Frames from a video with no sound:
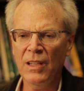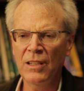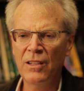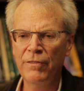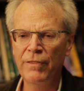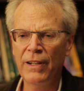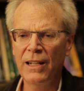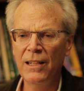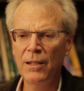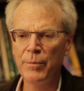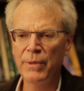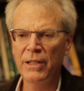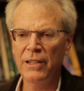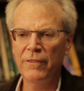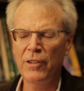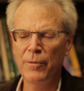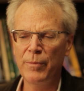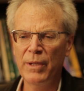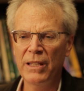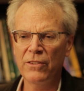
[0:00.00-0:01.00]
development
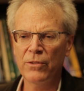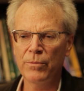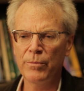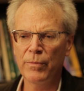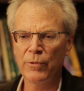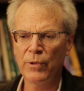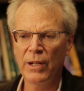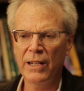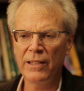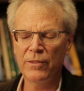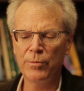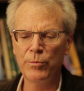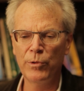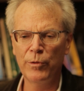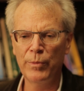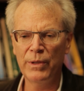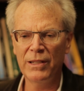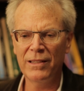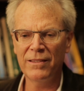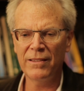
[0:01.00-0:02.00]
of the men's rights
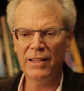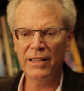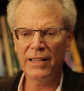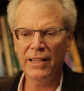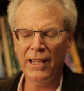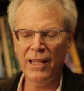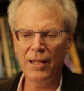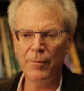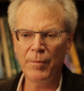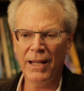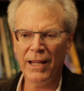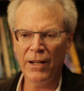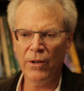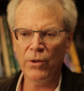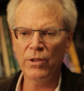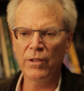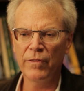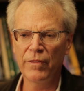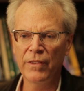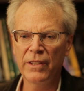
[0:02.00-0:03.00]
movement is they came
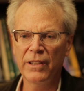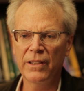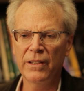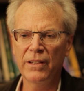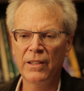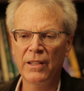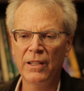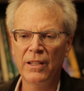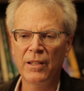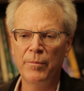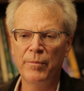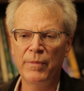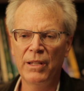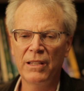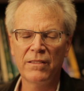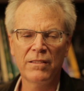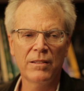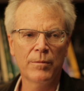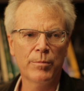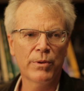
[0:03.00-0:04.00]
out of the
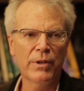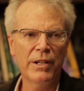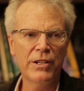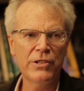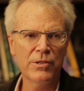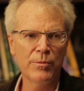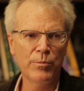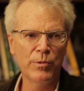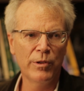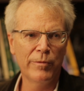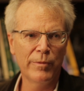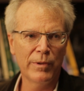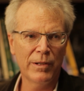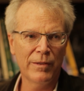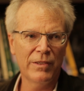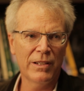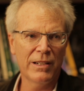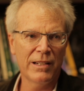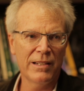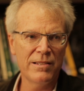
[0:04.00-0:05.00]
men's liberation movement
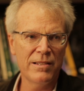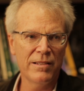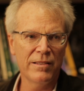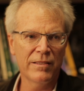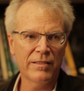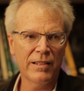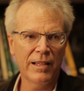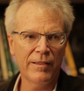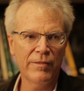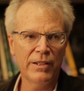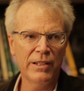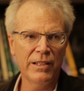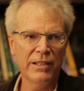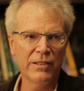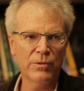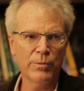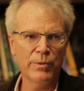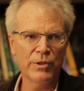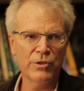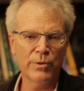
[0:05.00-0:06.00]
of the
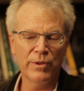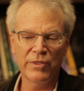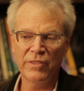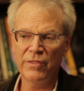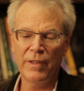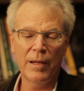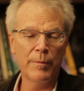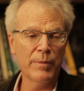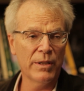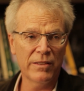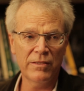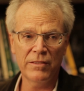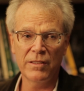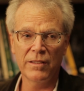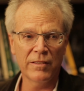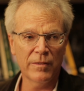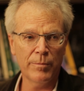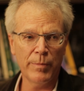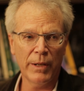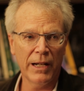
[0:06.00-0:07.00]
1970s, which was feminist
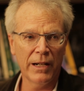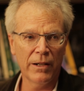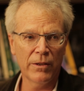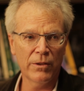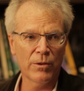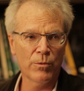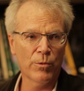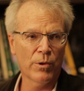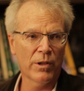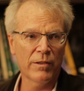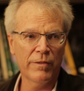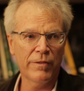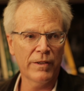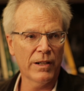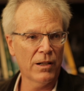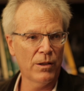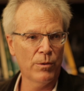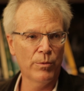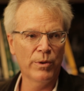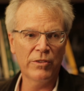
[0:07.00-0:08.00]
inspired, and Warren
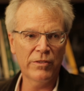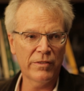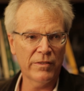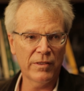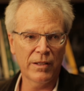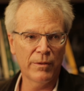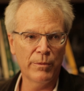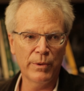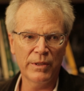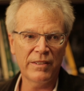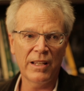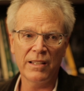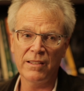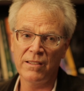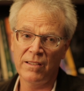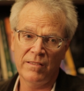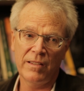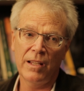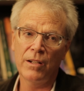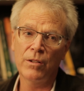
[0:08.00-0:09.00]
Farrell was at
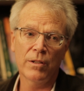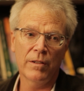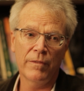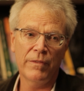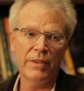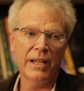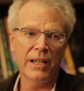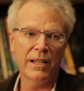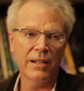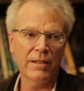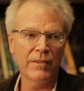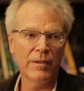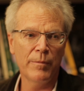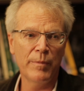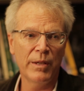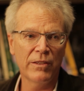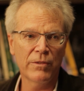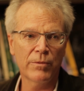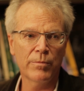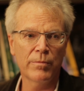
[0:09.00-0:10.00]
the center of that, of the
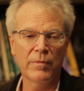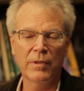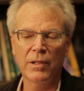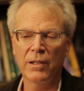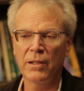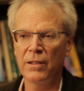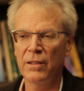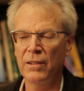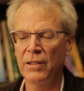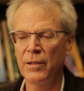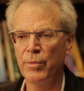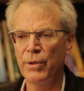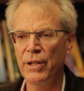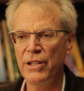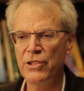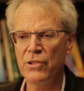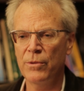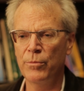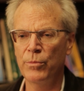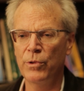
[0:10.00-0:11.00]
men's
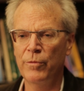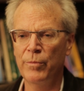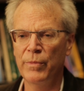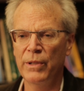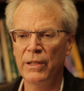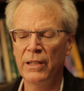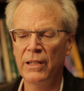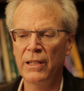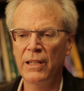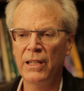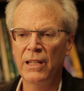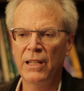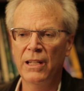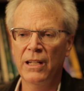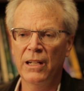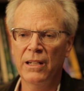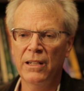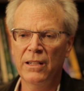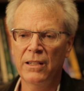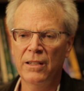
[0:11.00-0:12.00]
liberation movement,
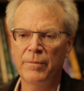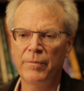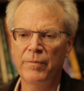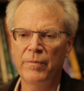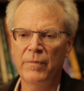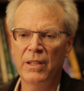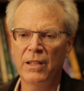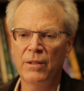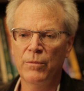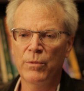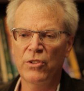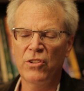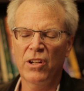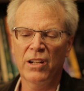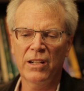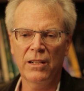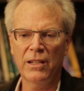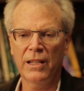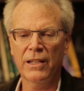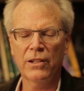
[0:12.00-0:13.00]
and we're
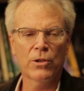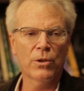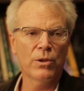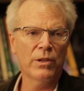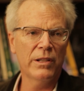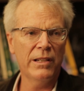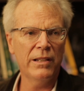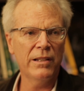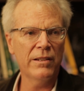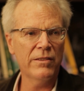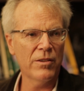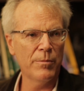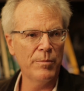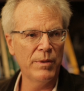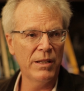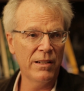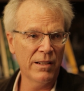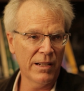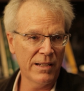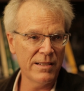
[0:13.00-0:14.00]
talking like early to mid